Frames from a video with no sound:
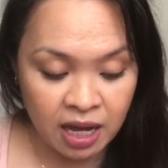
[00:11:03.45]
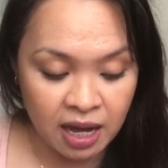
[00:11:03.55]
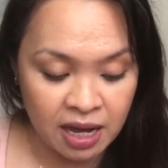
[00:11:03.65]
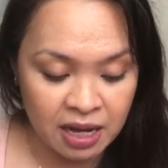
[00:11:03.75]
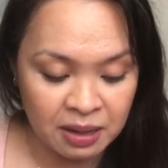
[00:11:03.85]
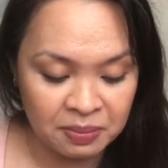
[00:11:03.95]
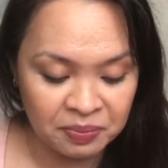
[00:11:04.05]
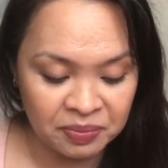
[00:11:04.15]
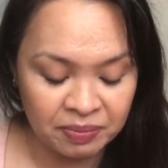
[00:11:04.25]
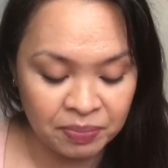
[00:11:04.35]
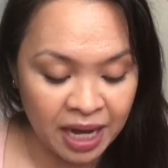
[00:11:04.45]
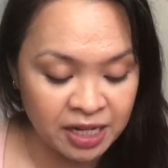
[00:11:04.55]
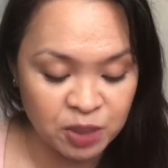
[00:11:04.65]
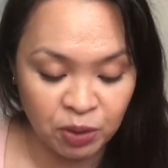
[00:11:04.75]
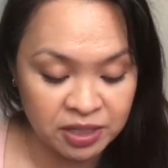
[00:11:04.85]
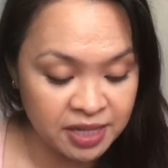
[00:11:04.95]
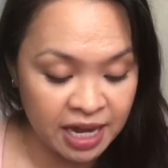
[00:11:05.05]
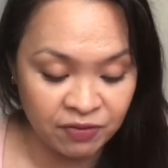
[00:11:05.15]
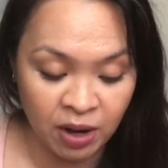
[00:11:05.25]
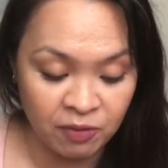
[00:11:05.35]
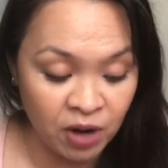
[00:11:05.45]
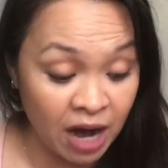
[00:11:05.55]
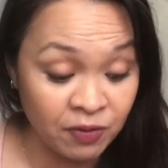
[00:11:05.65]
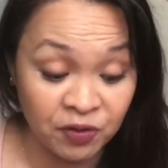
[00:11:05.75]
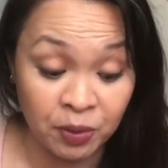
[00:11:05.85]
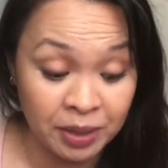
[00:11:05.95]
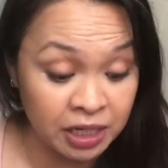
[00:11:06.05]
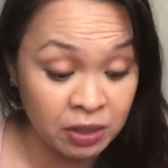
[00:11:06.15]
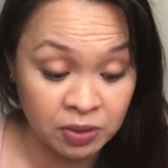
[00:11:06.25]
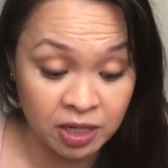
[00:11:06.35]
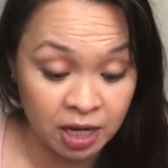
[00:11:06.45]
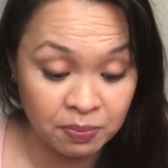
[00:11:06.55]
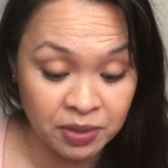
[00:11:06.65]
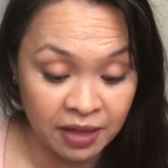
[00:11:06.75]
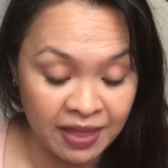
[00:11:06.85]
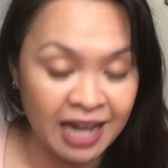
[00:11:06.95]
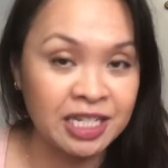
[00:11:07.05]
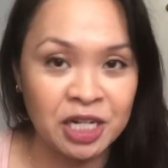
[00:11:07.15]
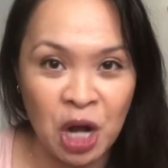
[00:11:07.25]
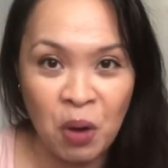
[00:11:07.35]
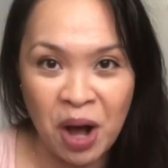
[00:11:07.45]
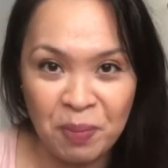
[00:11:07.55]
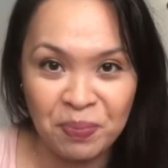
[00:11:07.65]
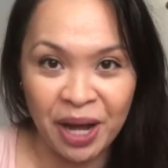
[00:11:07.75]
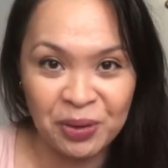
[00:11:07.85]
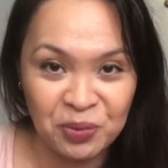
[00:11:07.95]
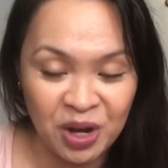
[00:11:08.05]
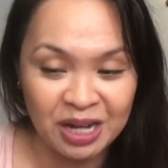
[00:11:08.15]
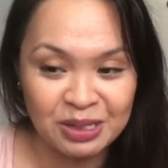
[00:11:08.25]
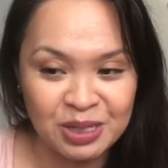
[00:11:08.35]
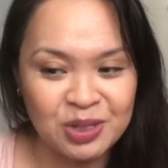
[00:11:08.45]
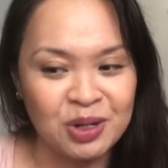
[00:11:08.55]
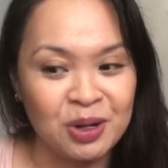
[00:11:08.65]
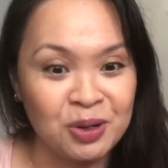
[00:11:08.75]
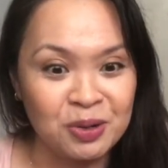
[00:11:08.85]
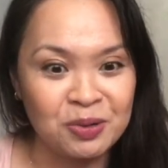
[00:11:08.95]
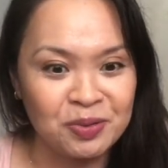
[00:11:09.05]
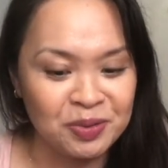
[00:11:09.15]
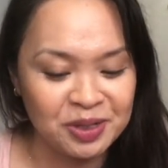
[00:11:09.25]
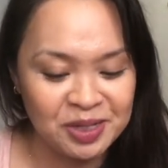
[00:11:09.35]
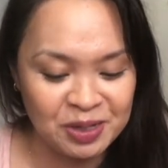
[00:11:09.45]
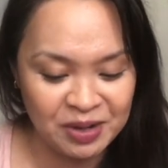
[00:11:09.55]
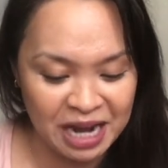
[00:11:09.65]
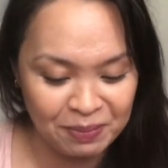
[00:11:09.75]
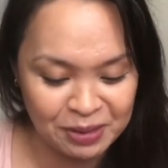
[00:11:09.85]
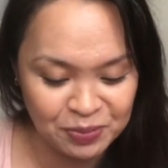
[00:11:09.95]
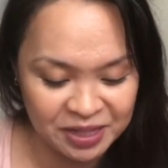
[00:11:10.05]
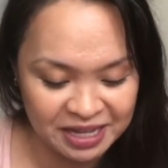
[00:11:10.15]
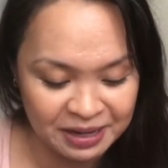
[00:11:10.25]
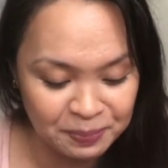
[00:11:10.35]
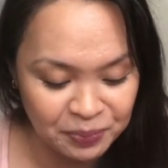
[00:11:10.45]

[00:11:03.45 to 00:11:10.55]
Body sprays take forever for me to use up, and that did go up by 1, so we'll see what happens with that.